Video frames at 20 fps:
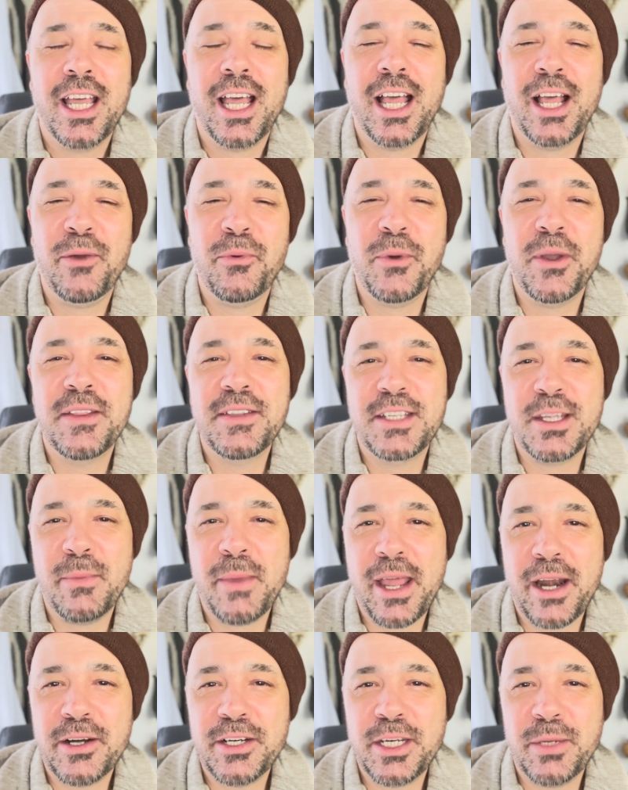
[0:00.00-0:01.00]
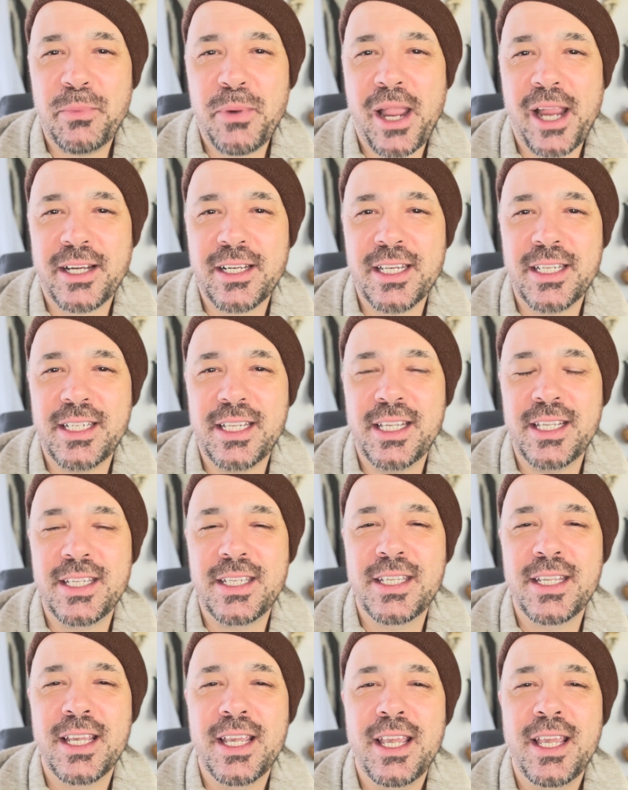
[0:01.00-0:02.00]
with some energy
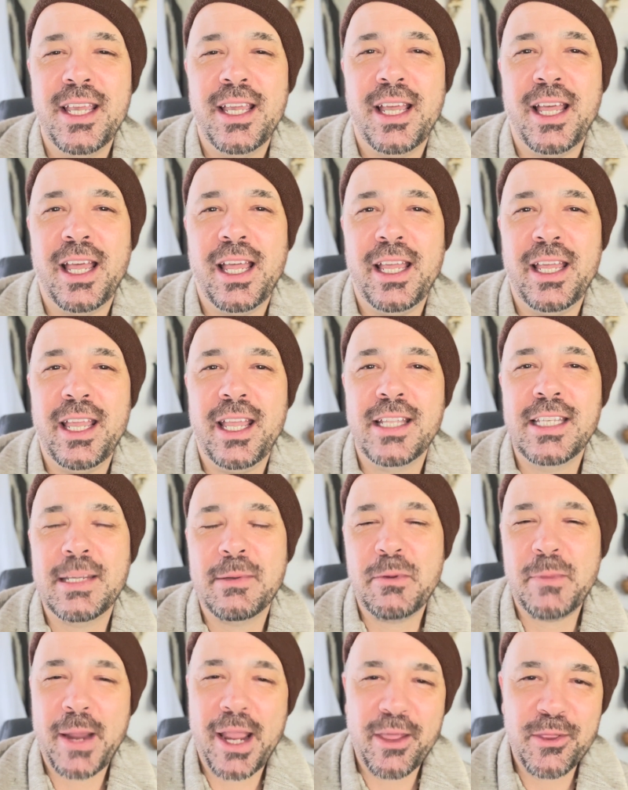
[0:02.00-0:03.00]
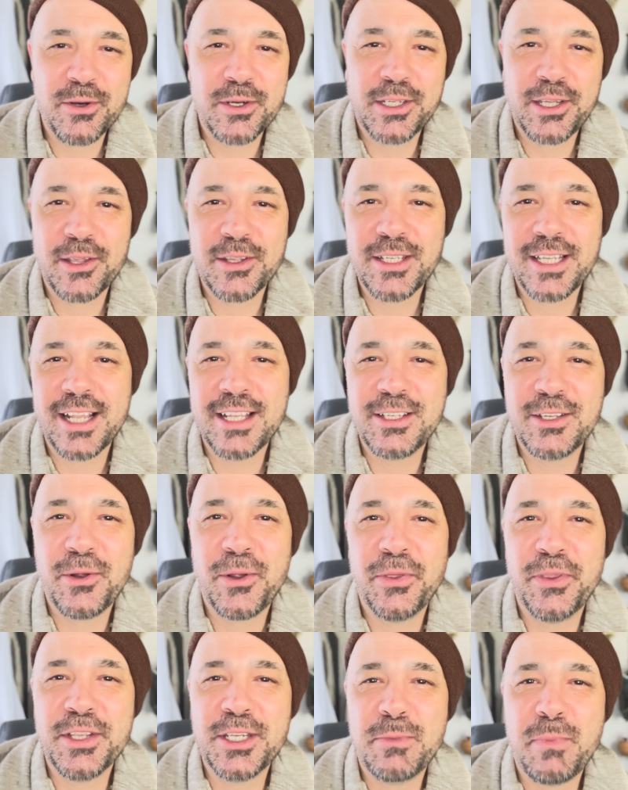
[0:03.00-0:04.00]
practices and some of my other skill sets to
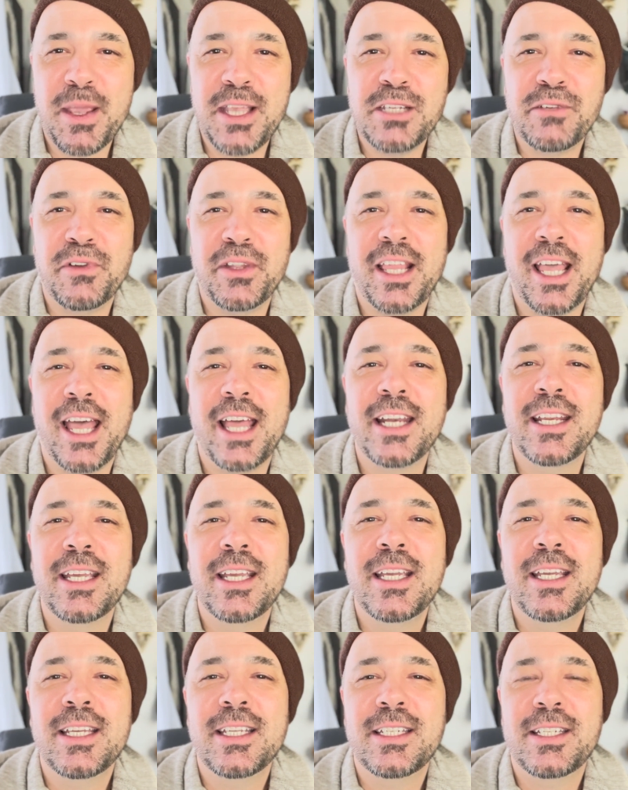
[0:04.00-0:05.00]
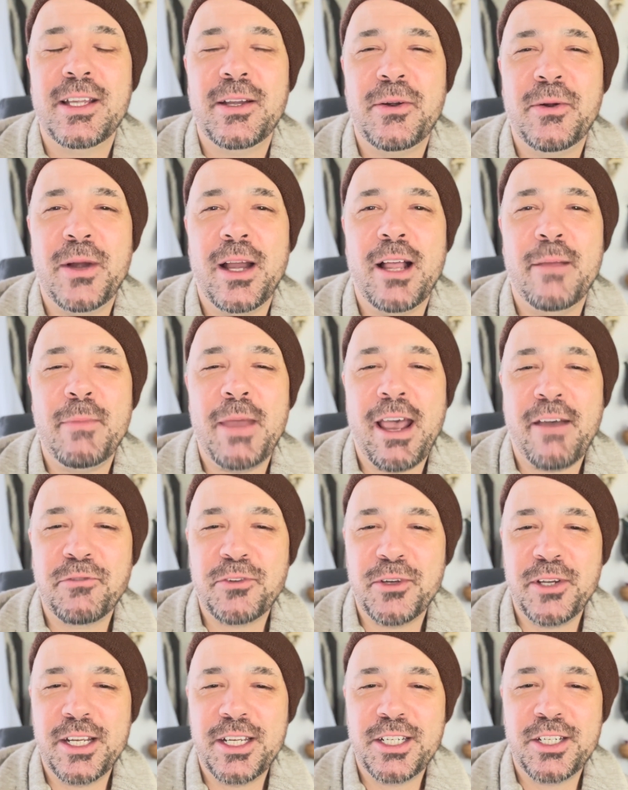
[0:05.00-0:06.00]
hold the space for that. So
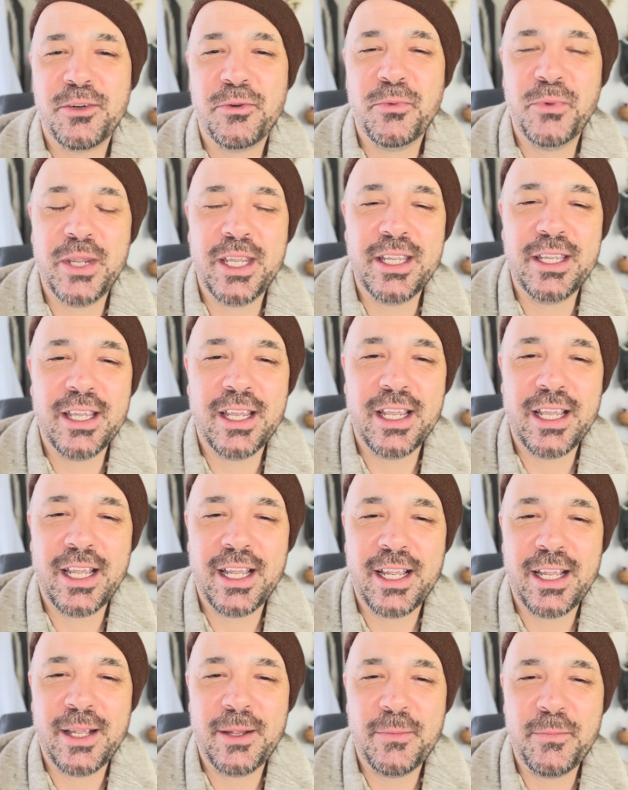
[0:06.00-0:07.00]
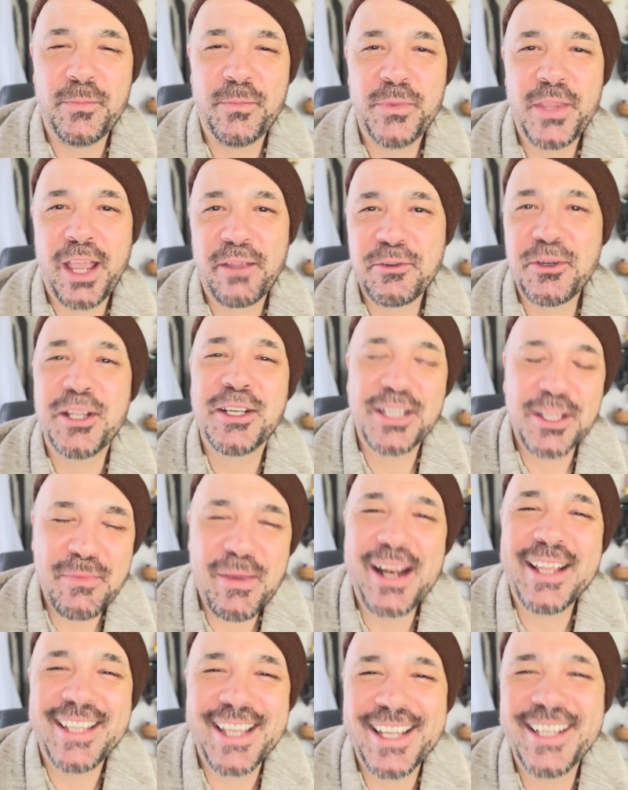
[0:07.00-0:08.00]
after each of the
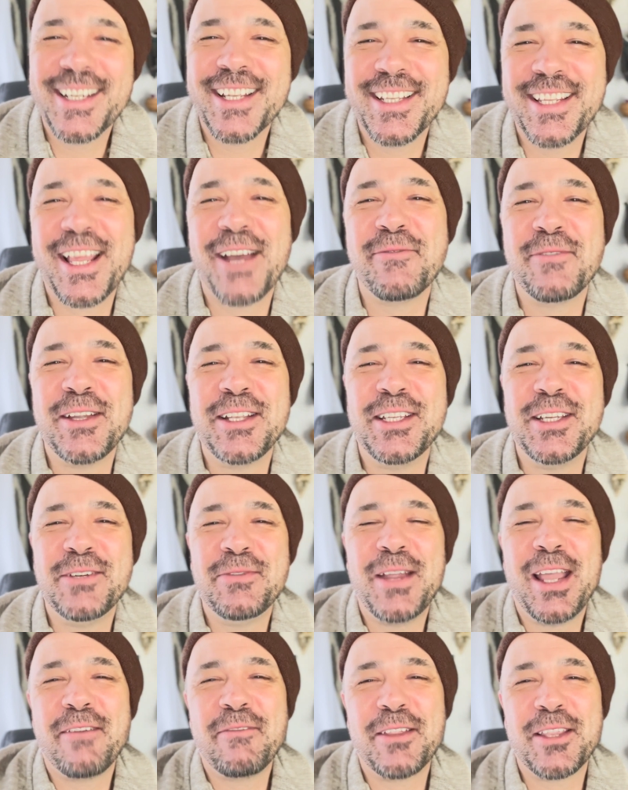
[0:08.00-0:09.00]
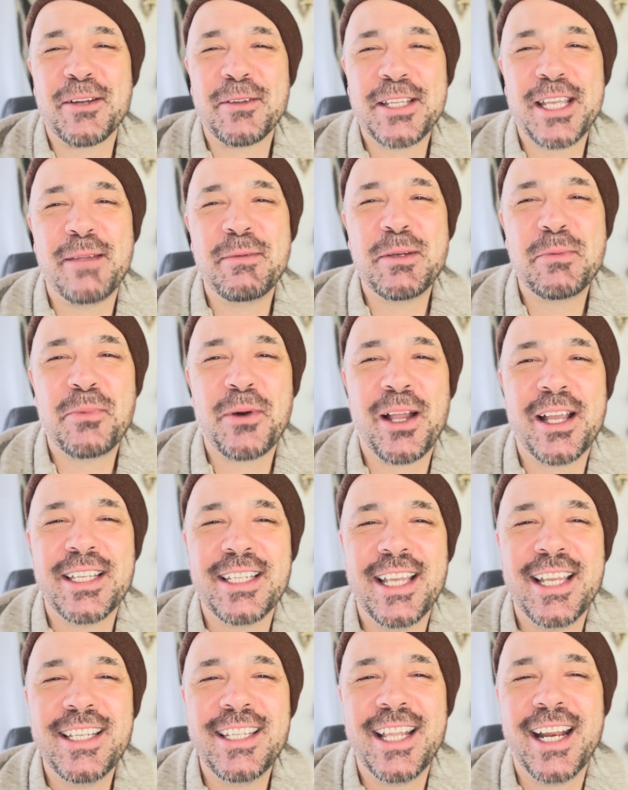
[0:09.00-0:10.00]
meditations that we do, we have a little time to
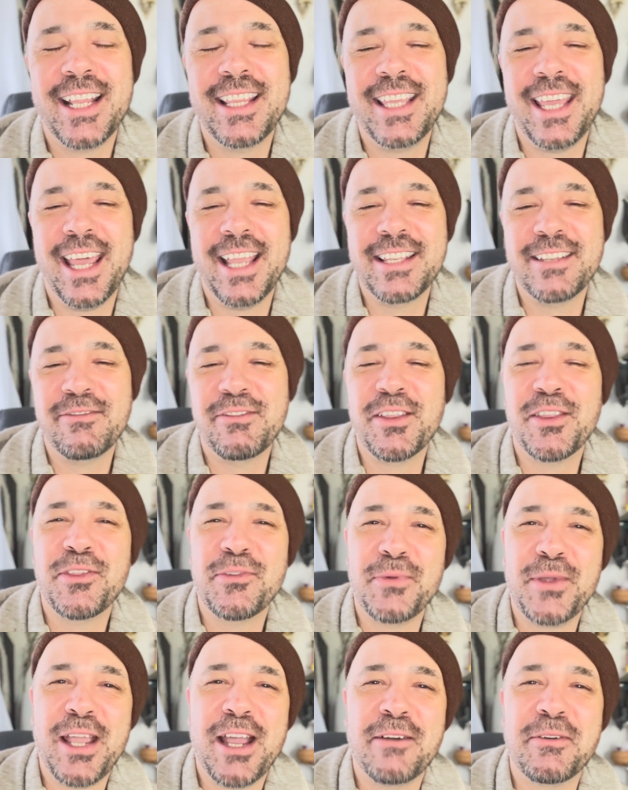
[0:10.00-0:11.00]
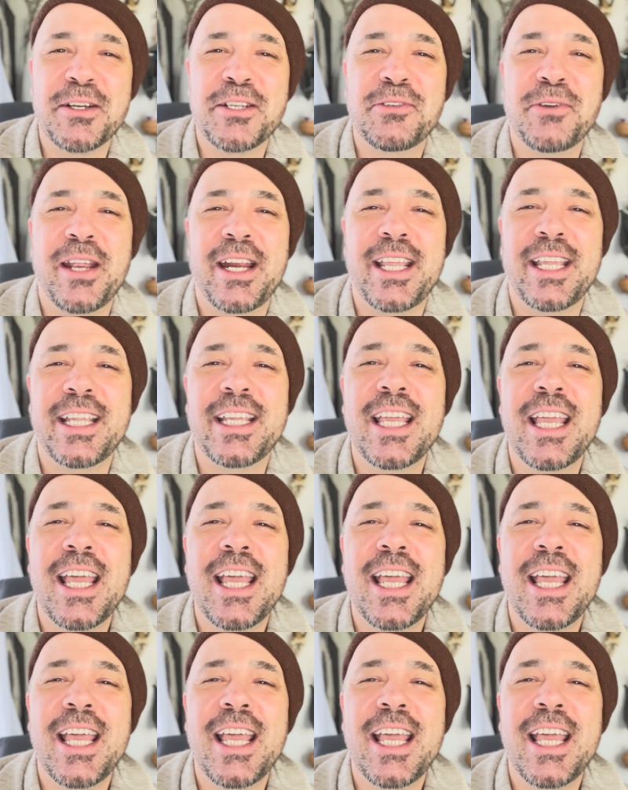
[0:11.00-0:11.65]
process. And at the end of the 3-hour training,